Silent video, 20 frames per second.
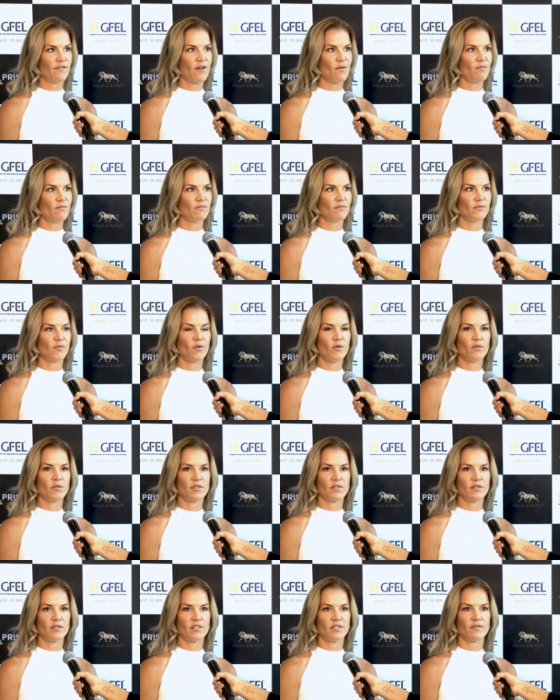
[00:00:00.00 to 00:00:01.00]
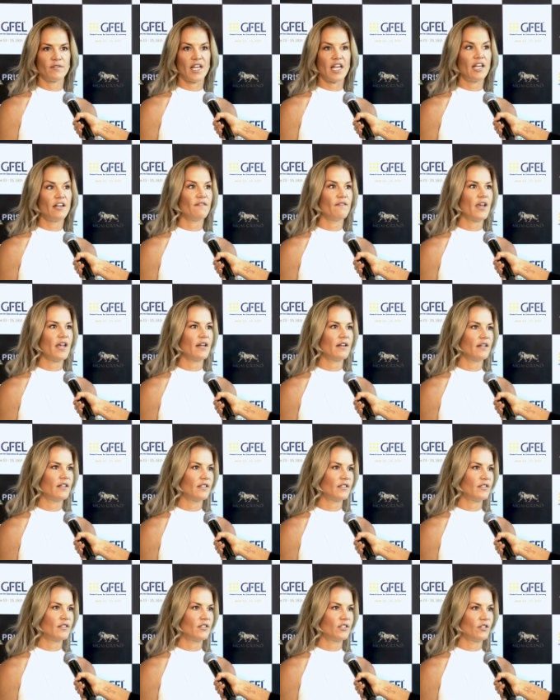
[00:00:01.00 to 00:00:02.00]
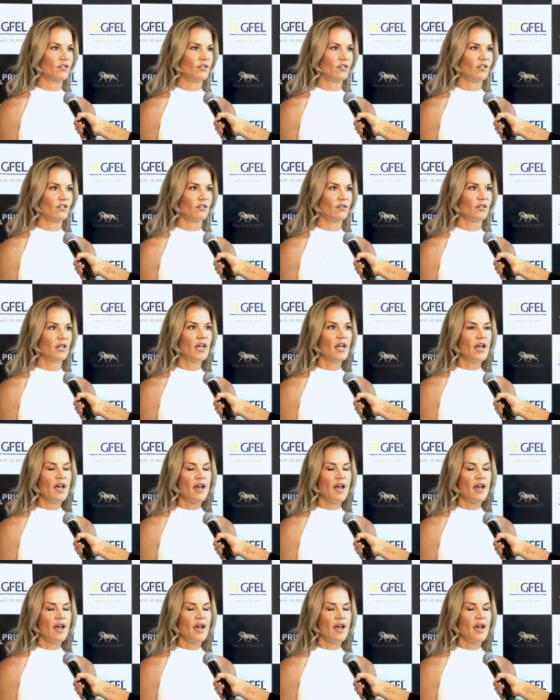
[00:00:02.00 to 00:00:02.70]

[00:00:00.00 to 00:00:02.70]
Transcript: from all sorts of innovators to